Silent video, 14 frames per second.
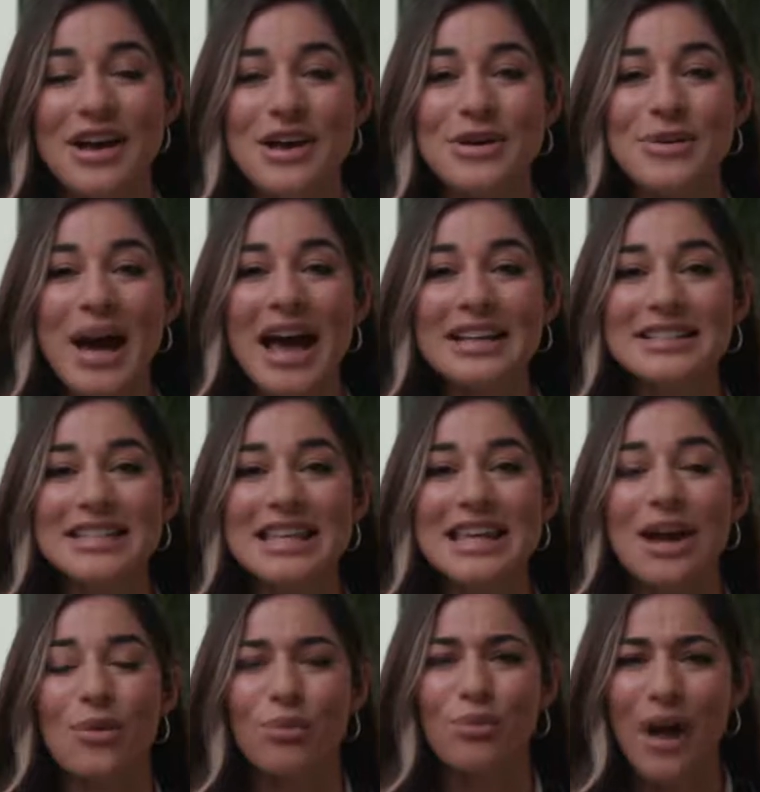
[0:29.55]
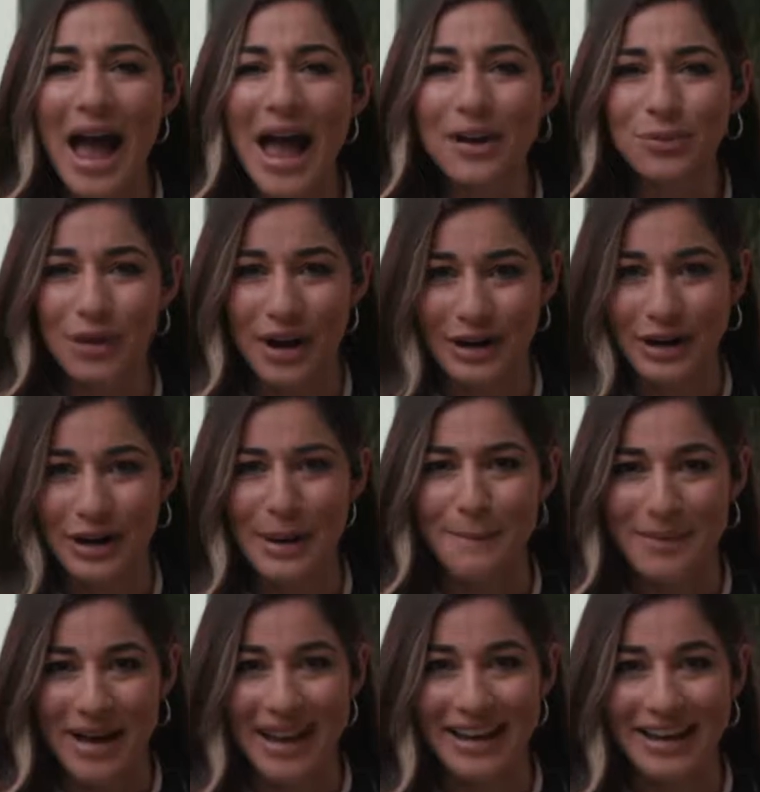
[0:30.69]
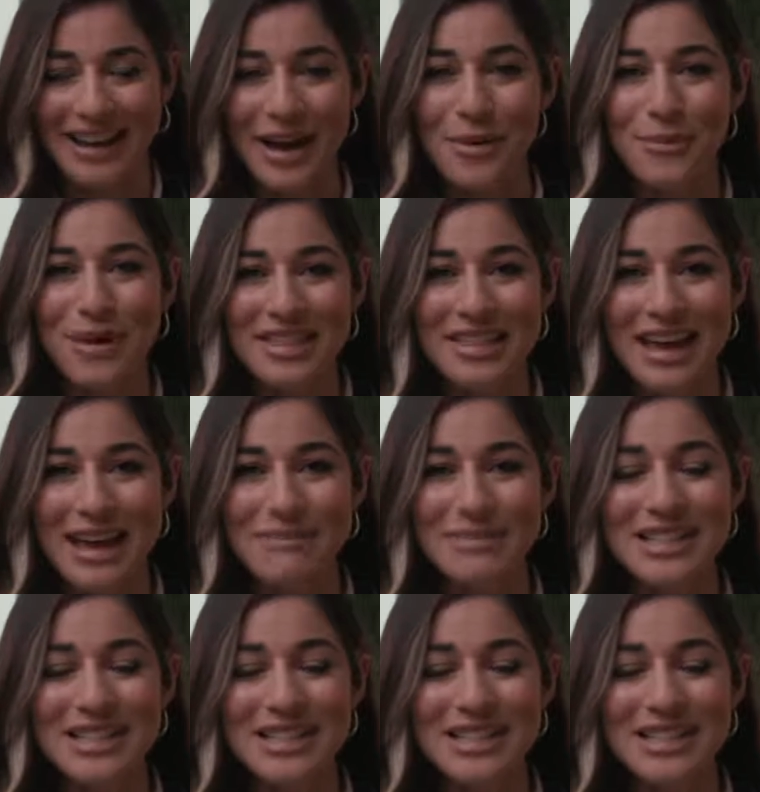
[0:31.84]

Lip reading: who has the RadRunner bike with him.